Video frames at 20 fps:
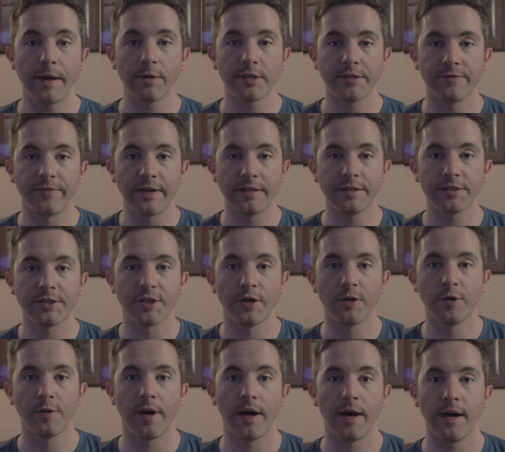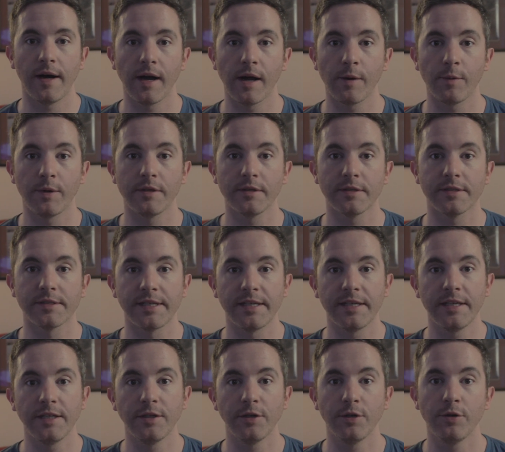was fun, so I will see
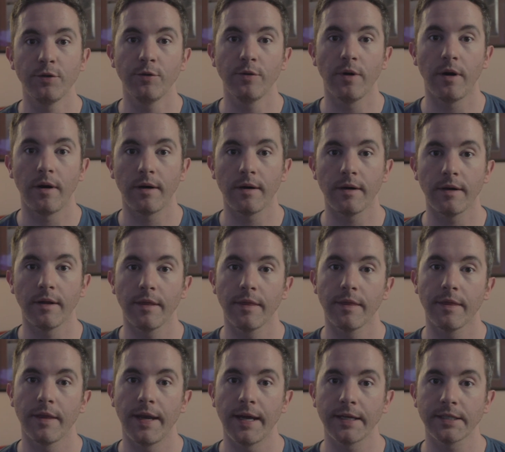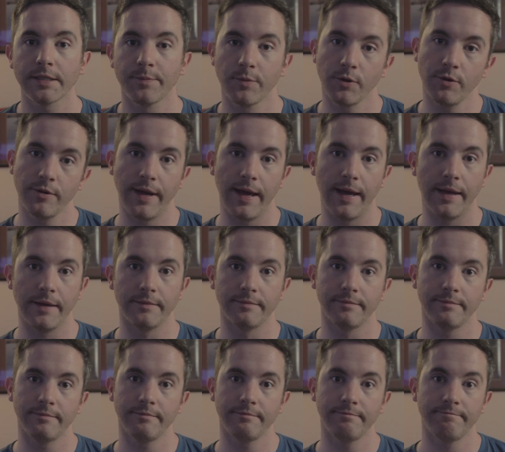you on the next brew day.
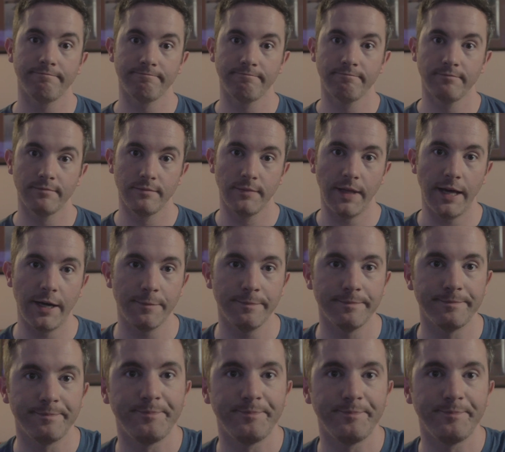Later.